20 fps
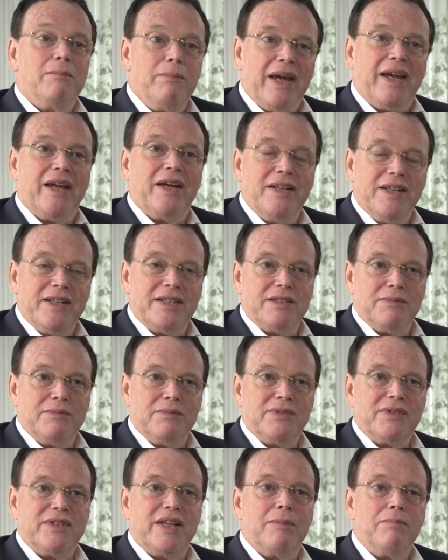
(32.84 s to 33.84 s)

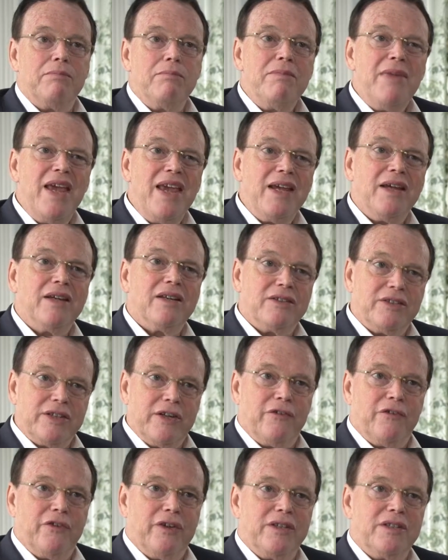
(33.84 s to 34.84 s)
mechanisms that make a
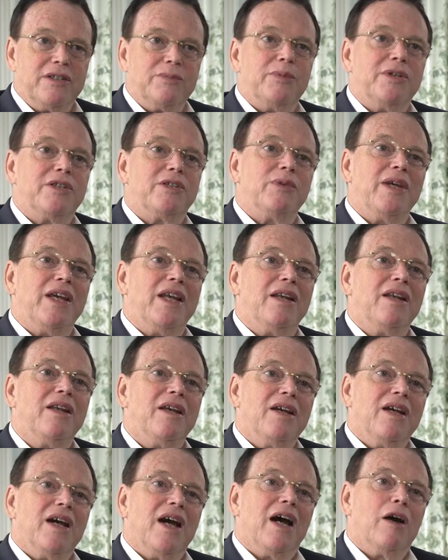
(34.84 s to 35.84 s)
difference between
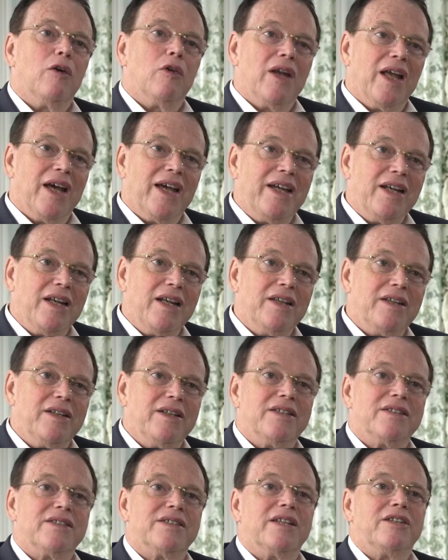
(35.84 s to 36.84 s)
how likely it
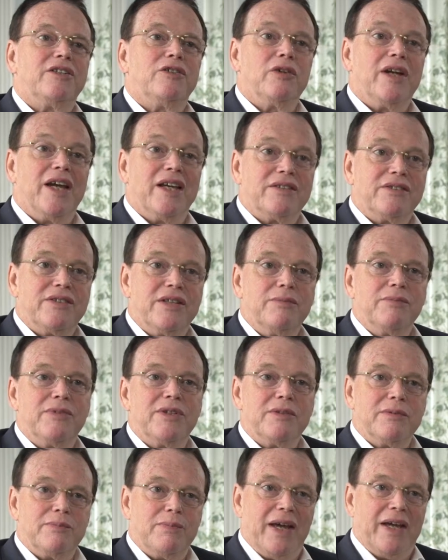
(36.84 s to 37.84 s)
is that you get
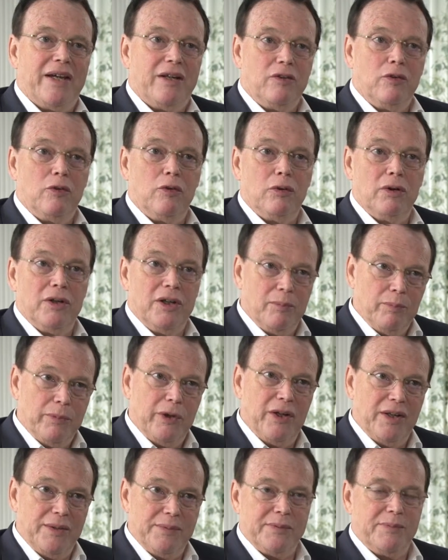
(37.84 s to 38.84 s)
symptoms back or
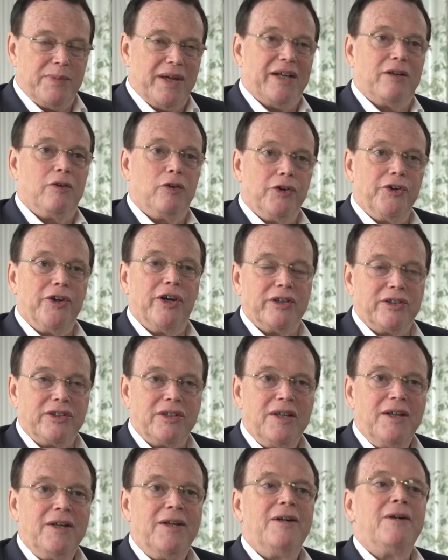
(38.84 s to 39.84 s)
polyps back or not.
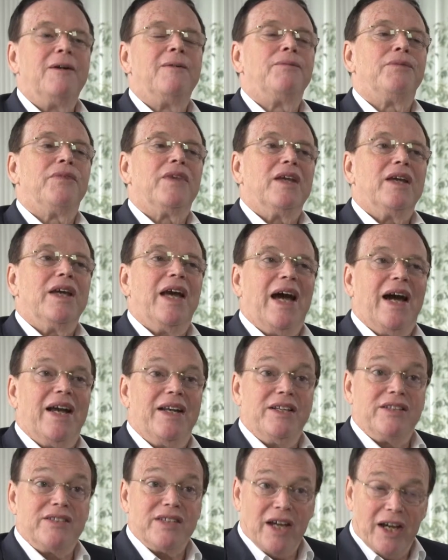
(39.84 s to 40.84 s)

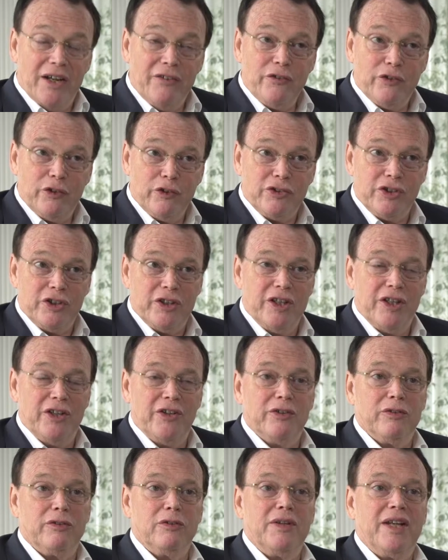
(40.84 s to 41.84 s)
And it's unfortunately
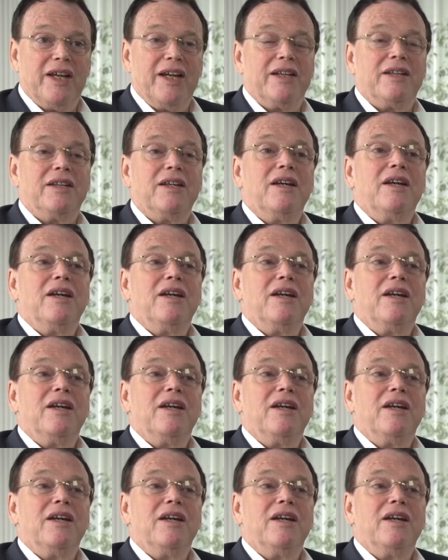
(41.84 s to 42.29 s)
though that